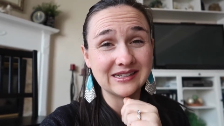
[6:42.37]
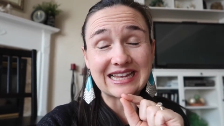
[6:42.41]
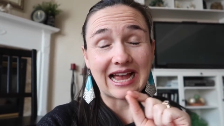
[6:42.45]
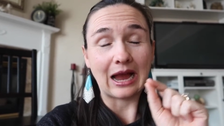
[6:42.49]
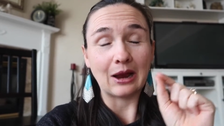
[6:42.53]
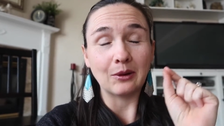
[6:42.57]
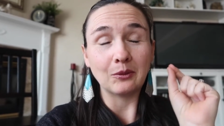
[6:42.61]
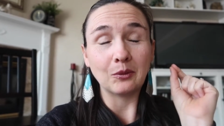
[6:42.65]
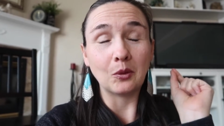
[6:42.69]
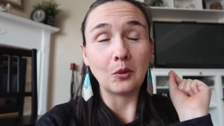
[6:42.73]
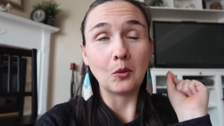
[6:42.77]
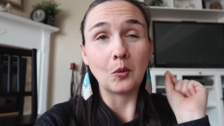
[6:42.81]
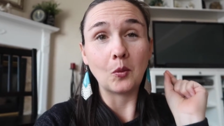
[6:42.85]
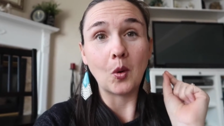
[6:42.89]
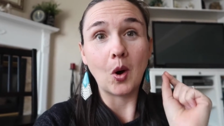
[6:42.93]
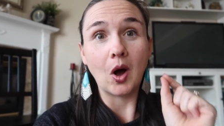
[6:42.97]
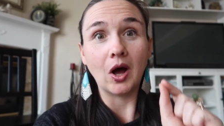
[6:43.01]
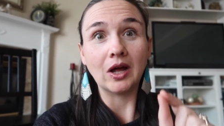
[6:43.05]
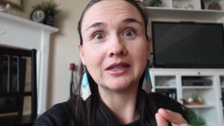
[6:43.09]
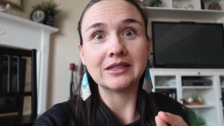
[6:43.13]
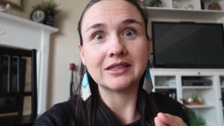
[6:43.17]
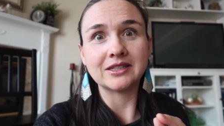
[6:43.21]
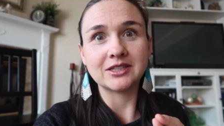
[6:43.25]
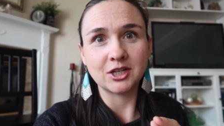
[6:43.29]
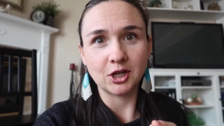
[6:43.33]
I will
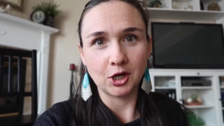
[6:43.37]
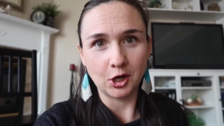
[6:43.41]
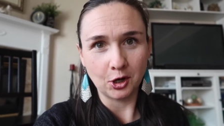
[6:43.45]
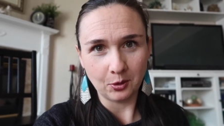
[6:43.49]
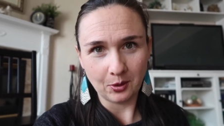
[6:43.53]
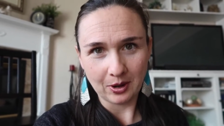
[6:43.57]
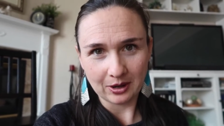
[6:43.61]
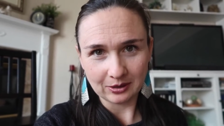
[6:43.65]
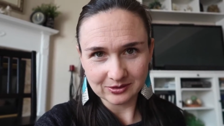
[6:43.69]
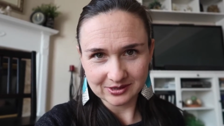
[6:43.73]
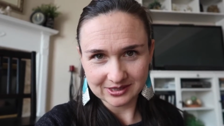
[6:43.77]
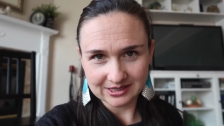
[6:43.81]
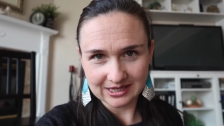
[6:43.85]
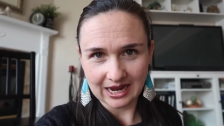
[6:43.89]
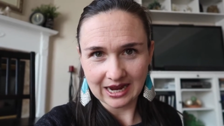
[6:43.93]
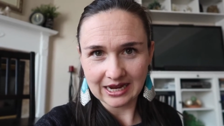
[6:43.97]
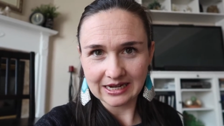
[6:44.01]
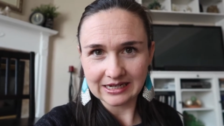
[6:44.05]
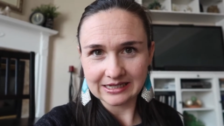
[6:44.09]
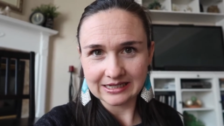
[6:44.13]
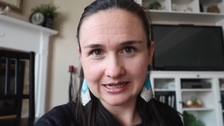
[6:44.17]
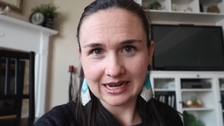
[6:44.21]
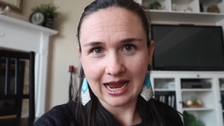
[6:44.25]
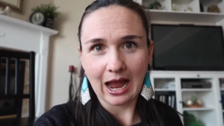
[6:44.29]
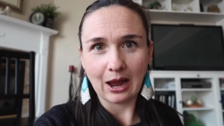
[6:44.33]
want to go
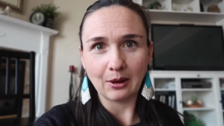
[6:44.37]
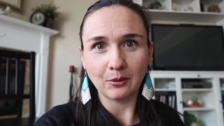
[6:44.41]
outside.